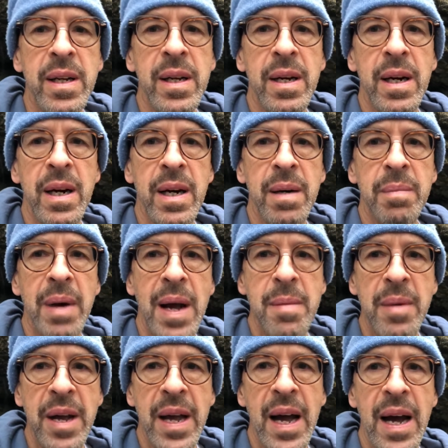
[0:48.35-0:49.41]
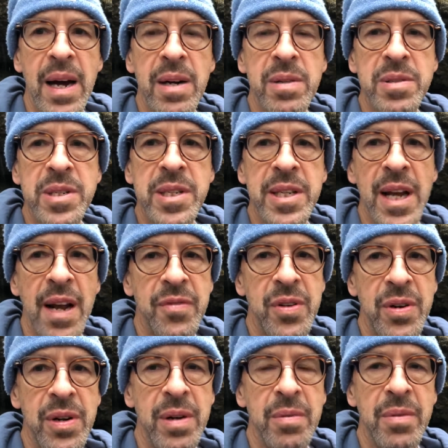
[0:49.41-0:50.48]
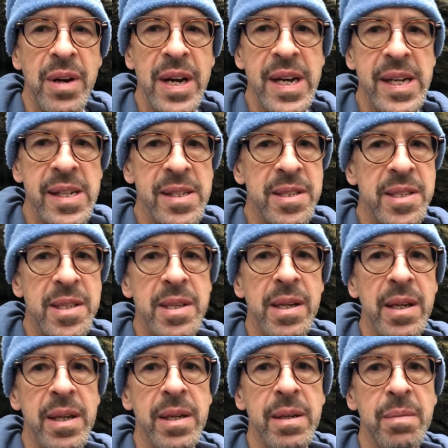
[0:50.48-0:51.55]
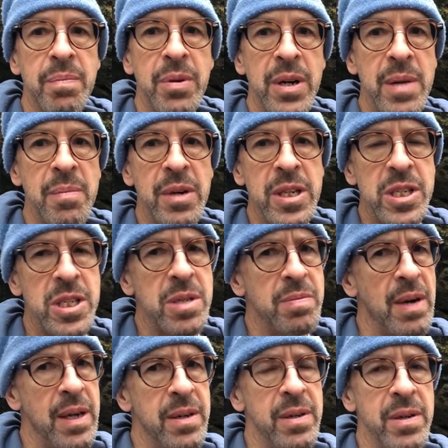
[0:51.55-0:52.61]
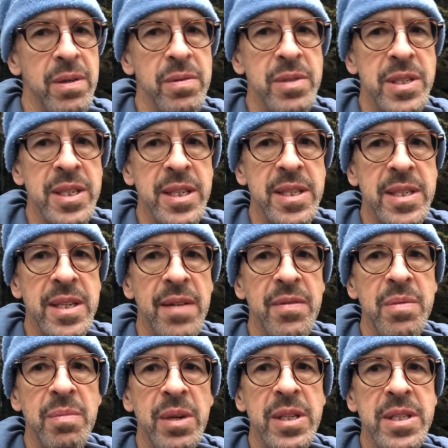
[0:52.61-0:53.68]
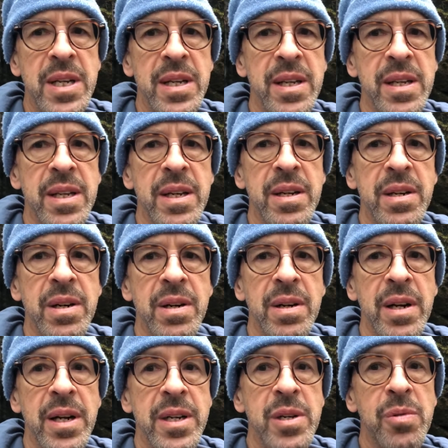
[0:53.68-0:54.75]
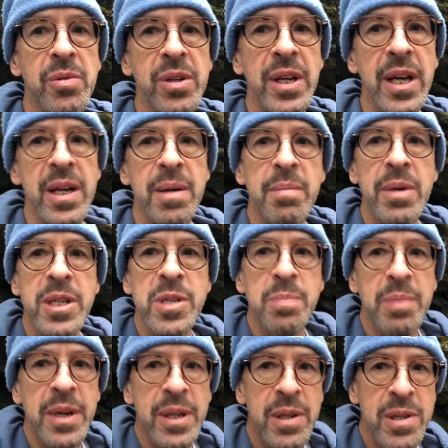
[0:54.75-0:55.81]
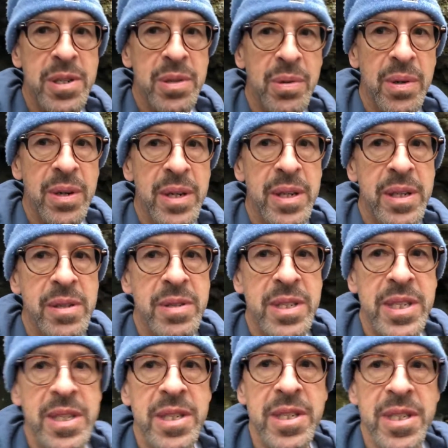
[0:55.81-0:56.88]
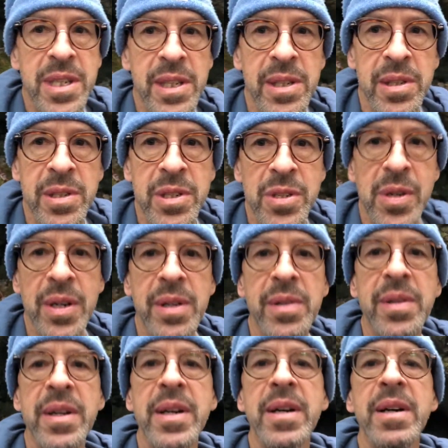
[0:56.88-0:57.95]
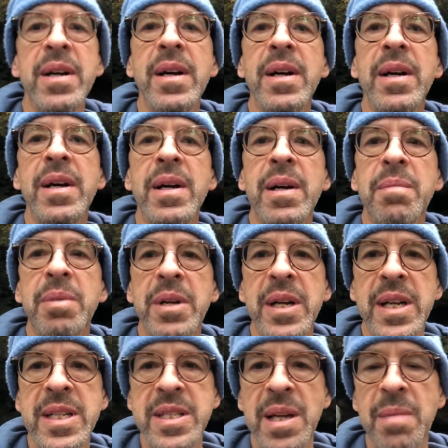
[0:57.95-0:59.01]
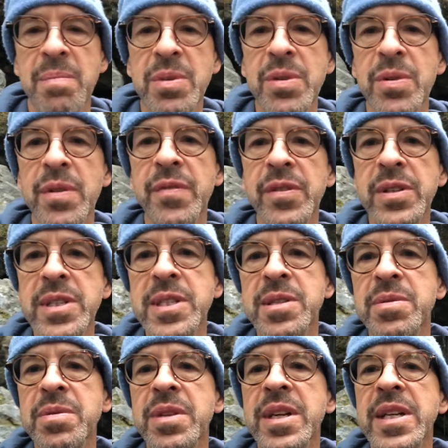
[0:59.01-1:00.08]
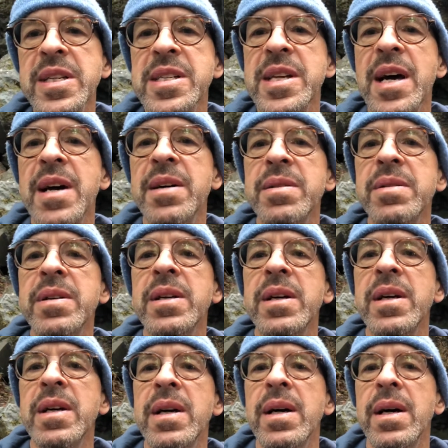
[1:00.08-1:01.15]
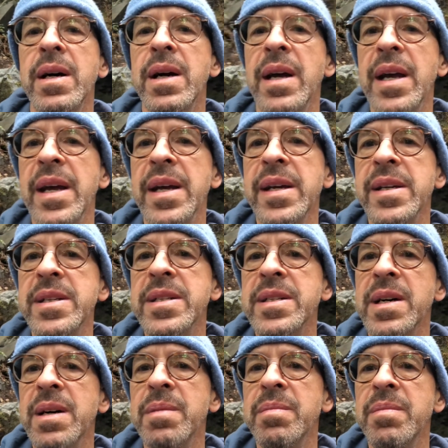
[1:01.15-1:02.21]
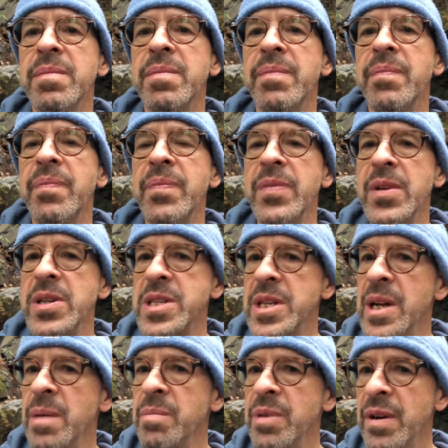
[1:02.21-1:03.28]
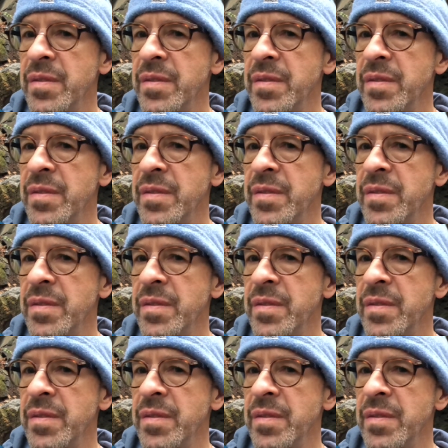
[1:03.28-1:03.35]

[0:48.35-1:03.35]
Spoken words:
by my house, and after it rains, and pretty much, I don't know, 6-7 months out of the year, and you will get a much bigger torrent. You see just a little trickle there, but it has that beautiful soothing sound. And there's a number of